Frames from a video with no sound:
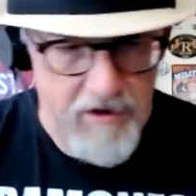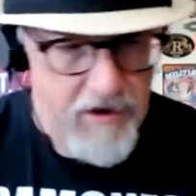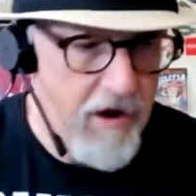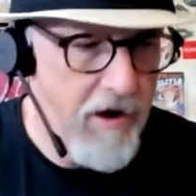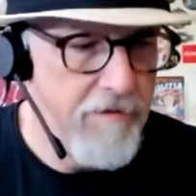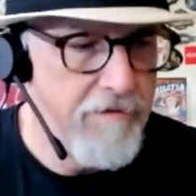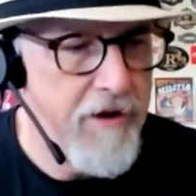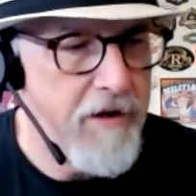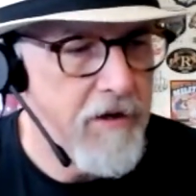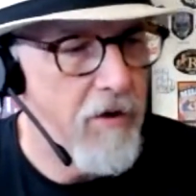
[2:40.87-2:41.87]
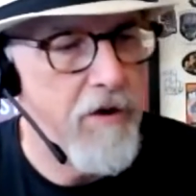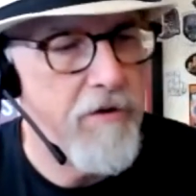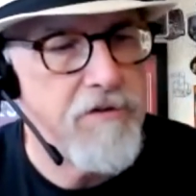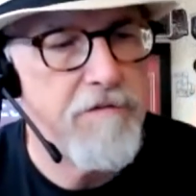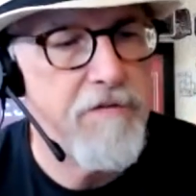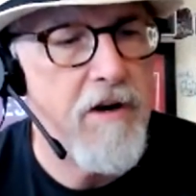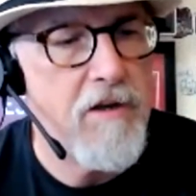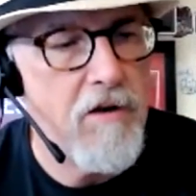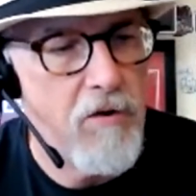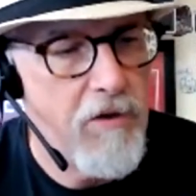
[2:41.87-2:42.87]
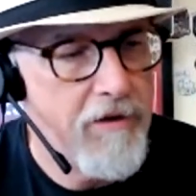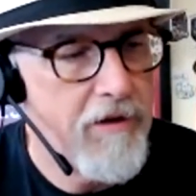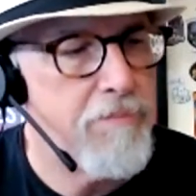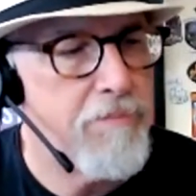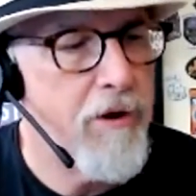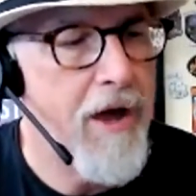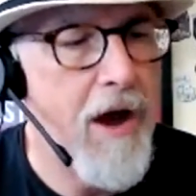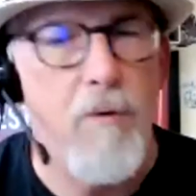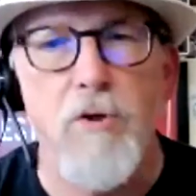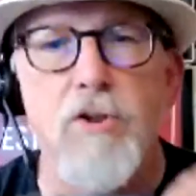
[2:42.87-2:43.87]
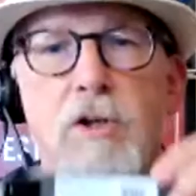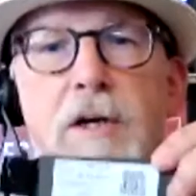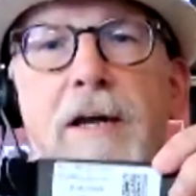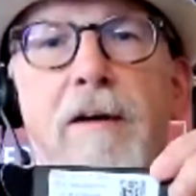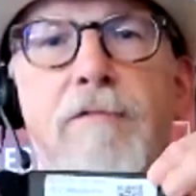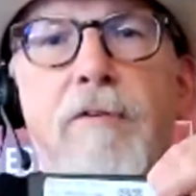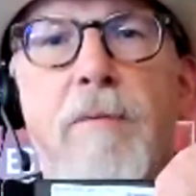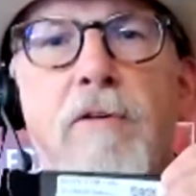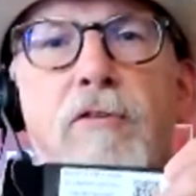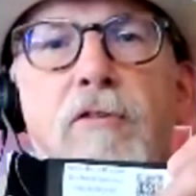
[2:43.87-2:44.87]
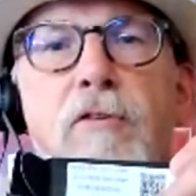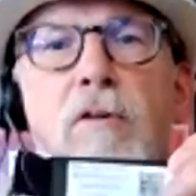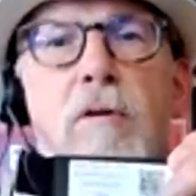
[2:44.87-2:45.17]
video, there is a video that they put out, which you can get from this